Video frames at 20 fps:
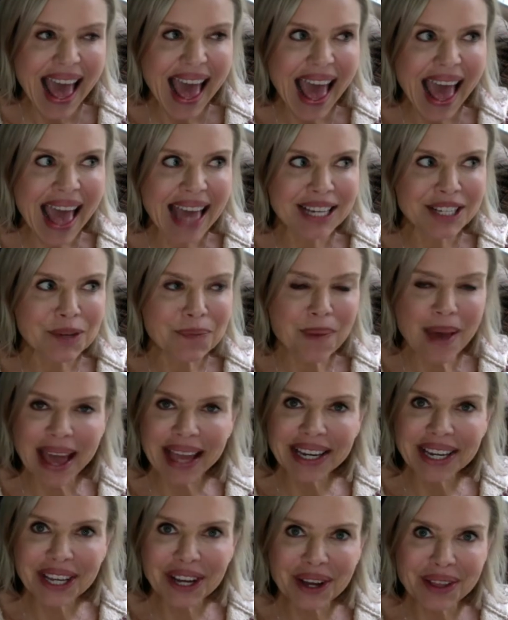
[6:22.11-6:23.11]
And
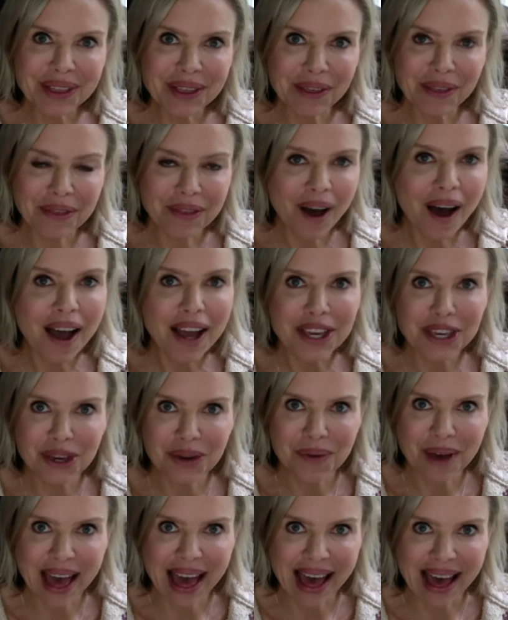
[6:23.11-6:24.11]
depending on the thought you
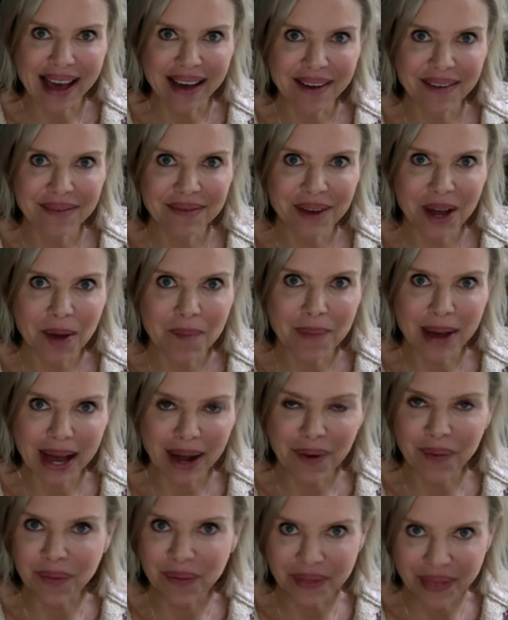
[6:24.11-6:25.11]
have
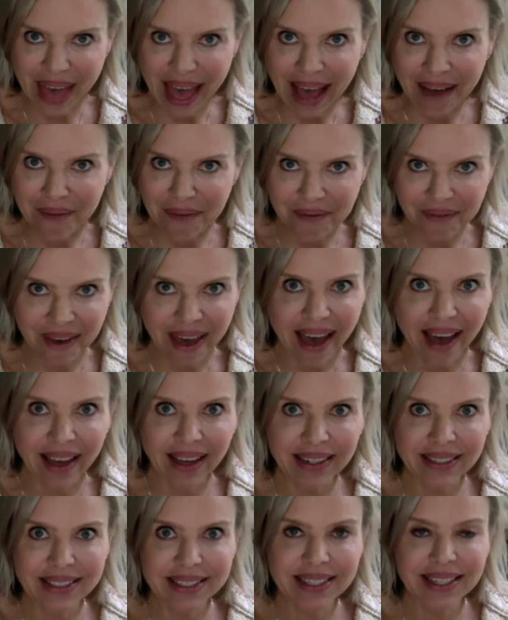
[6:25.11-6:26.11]
about that
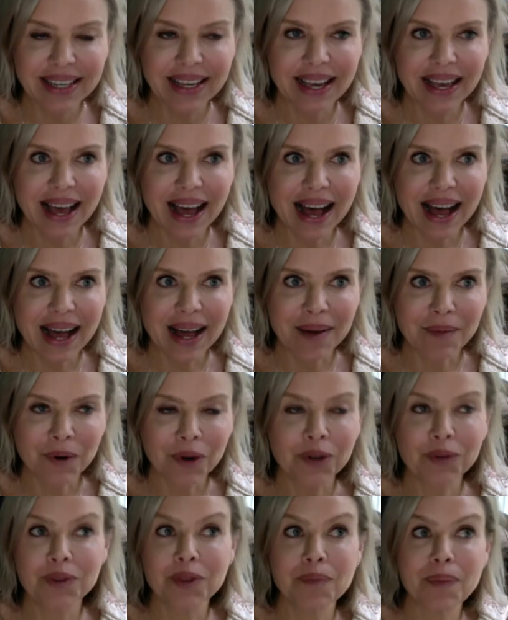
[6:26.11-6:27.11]
fact,
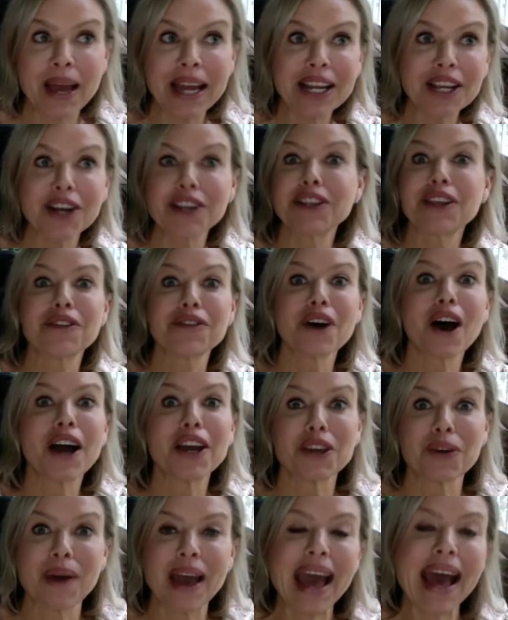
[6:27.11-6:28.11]
or depending on the thought
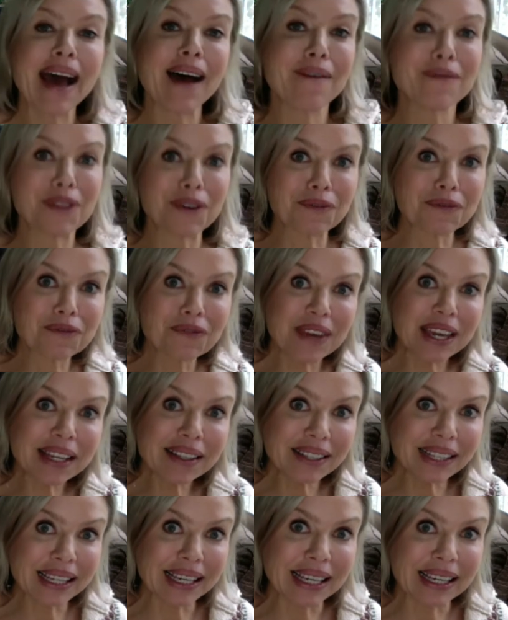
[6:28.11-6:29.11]
you have, the
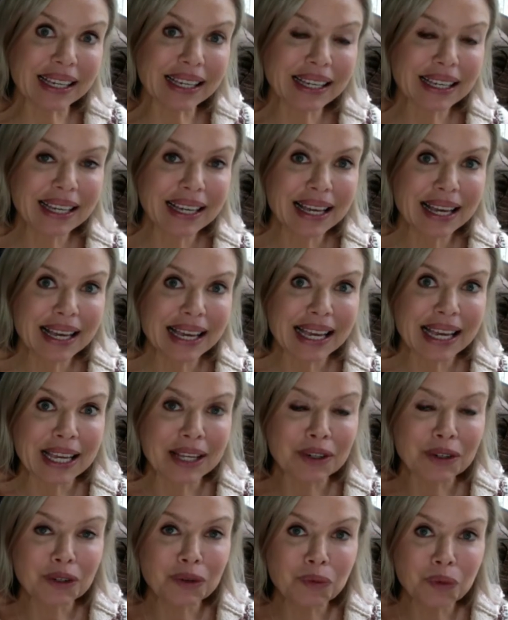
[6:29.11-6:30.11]
feeling
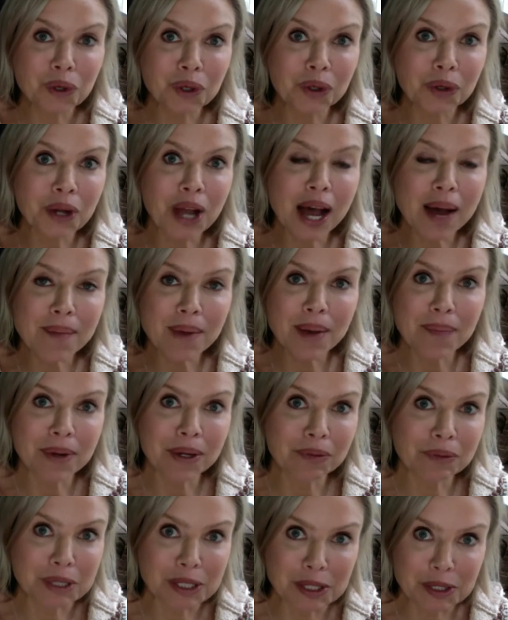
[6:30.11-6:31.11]
will come up
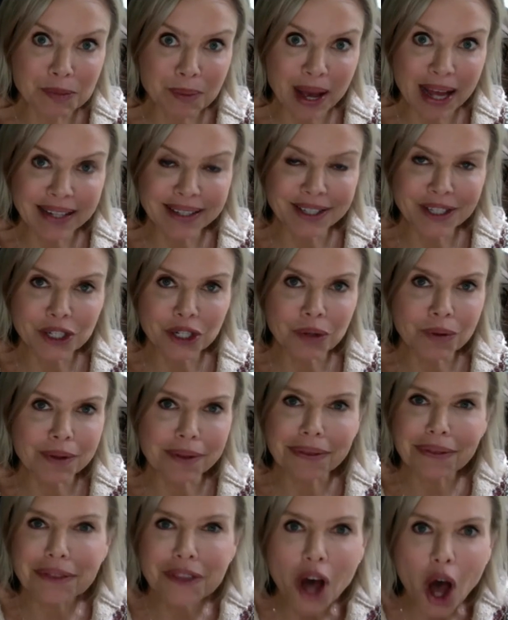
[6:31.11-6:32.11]
in response to the
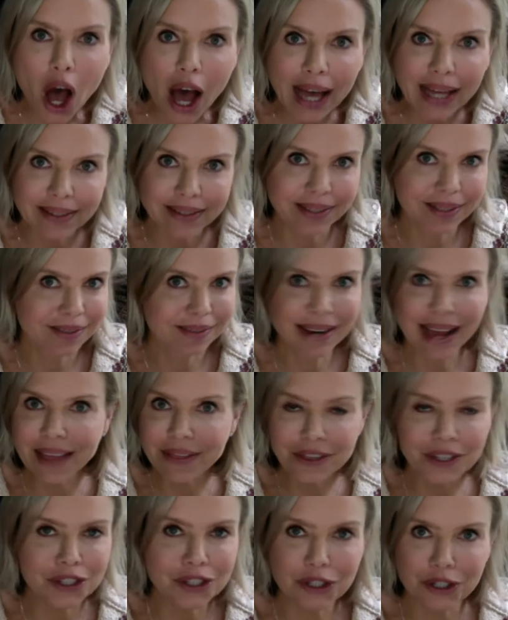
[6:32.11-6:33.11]
thought, not
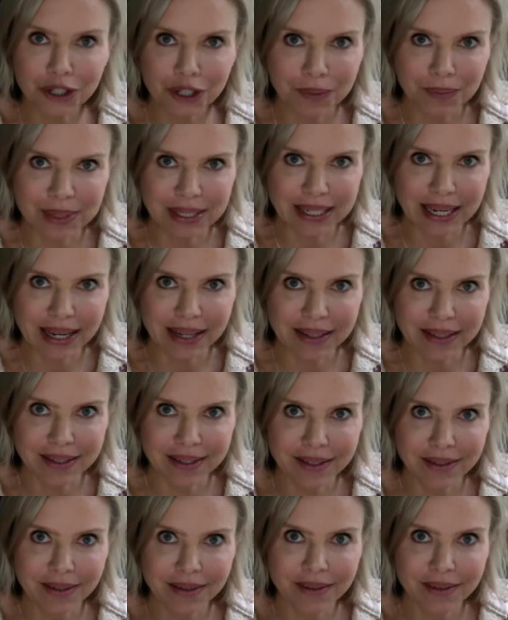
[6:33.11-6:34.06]
the circumstance.